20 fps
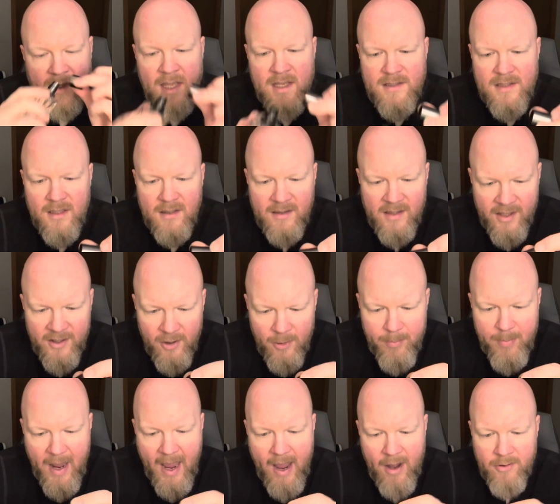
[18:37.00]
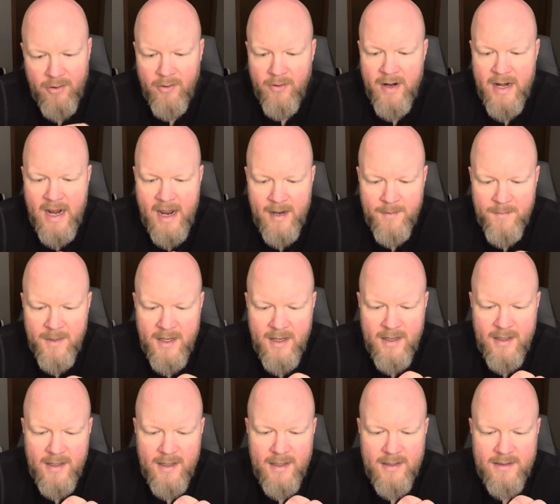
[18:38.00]
It's a little powdery on
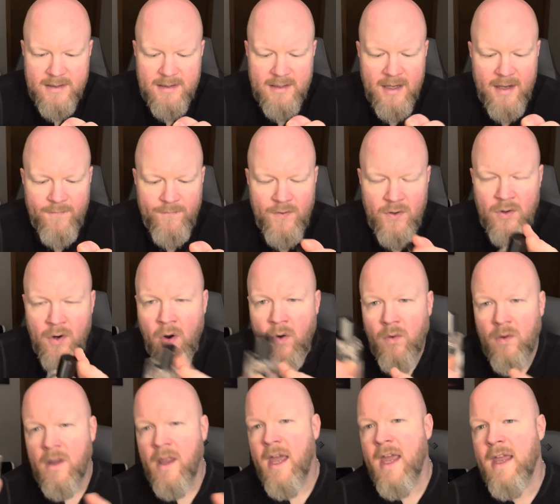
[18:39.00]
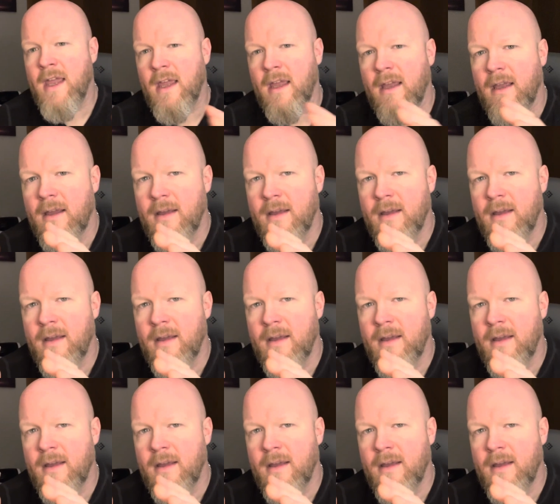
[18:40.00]
me. If you don't like